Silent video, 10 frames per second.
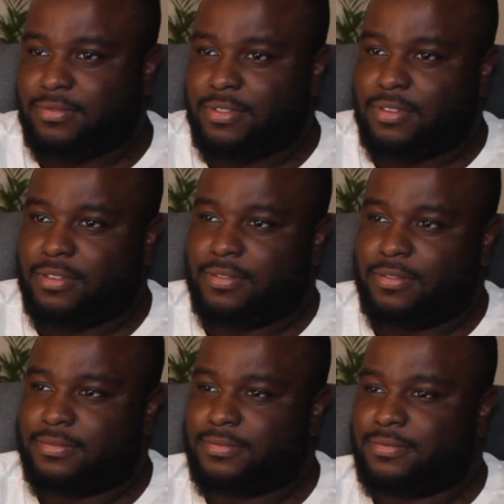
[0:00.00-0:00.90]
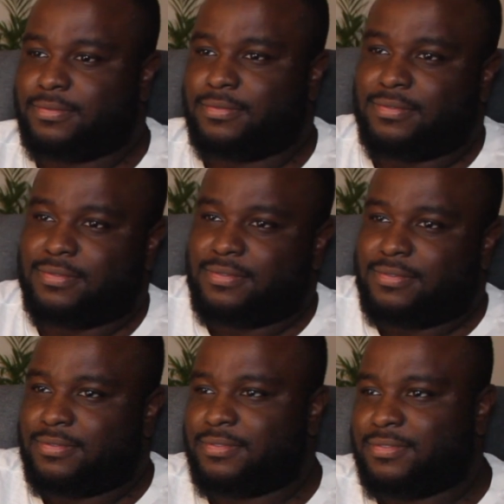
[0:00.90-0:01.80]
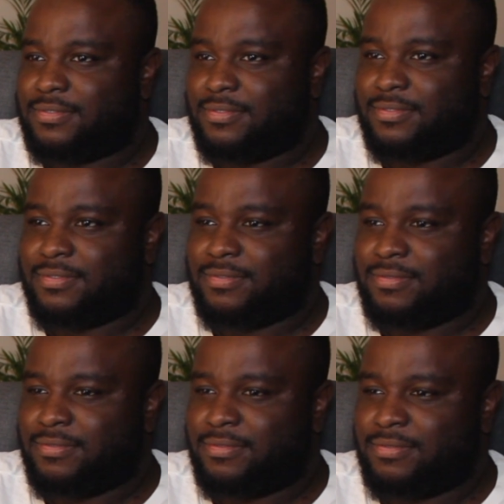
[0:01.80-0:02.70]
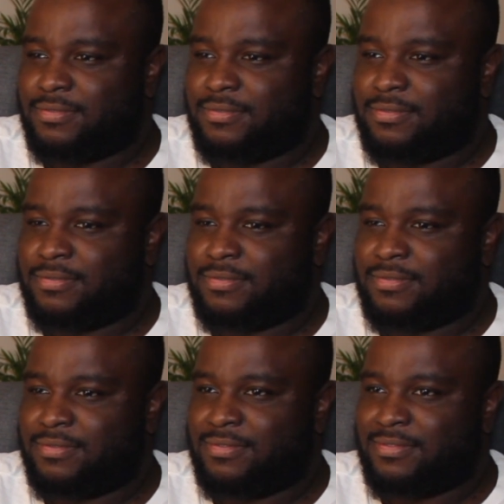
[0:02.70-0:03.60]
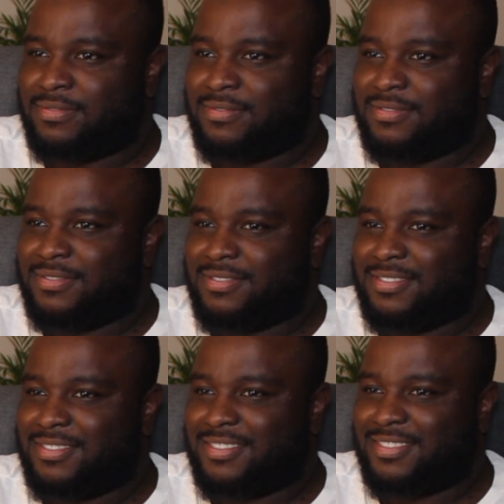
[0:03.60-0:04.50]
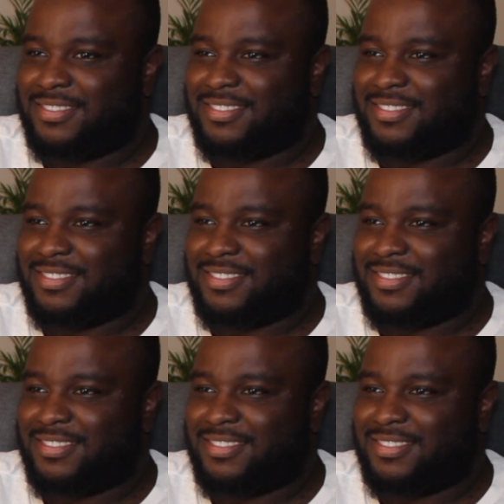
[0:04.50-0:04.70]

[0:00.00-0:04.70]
The person shown says nothing.